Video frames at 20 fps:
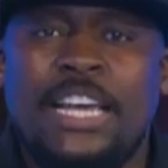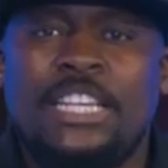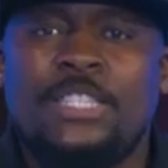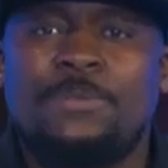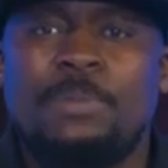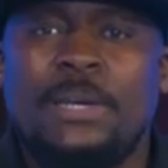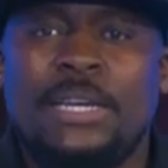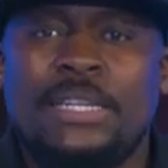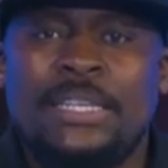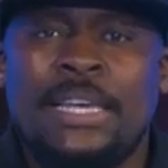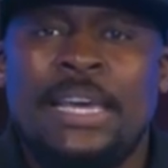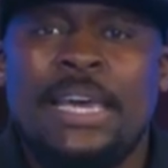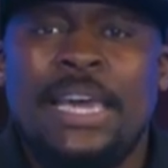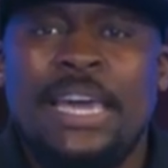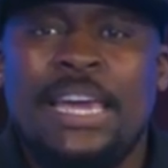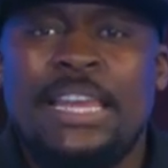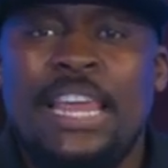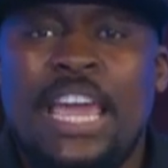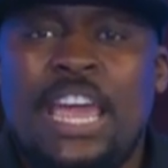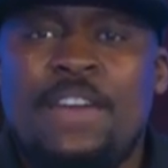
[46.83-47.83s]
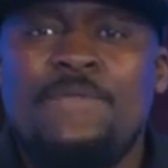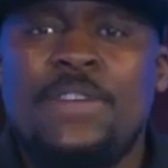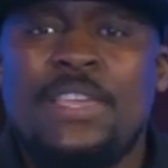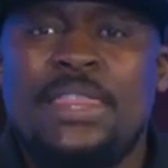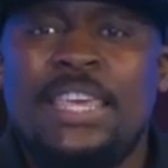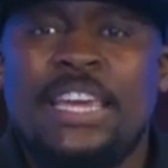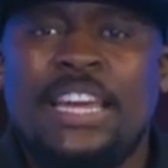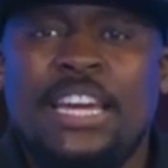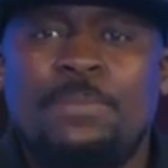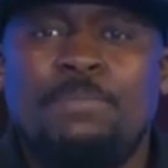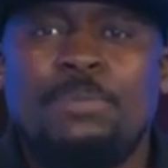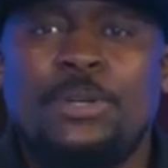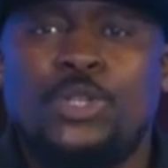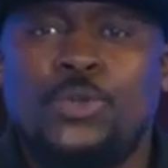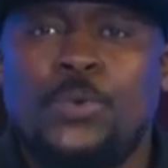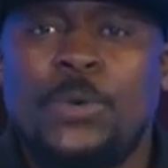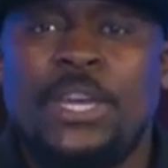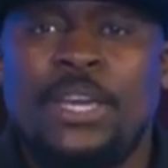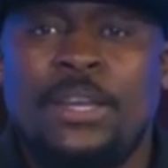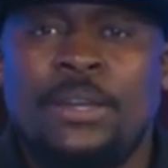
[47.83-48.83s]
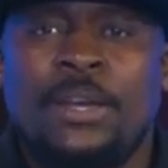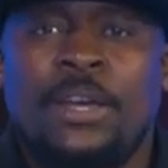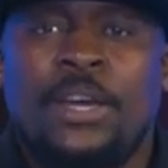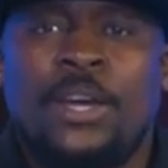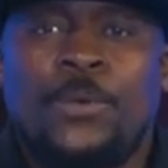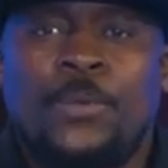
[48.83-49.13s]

aspects and everything in between,